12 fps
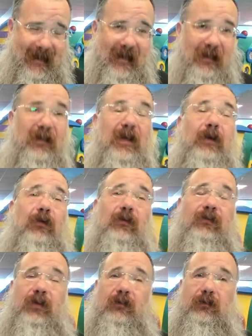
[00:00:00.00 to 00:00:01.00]
A little
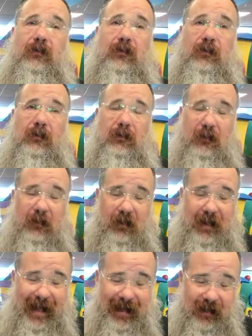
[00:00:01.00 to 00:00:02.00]
review
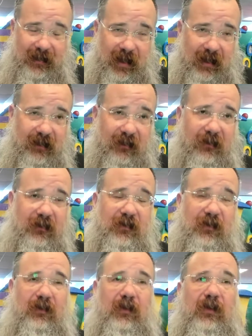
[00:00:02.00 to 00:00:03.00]
not intense,
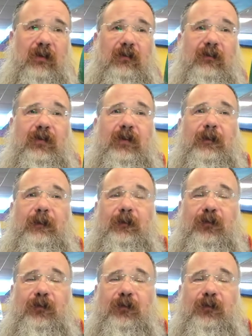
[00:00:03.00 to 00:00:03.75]
just a little review.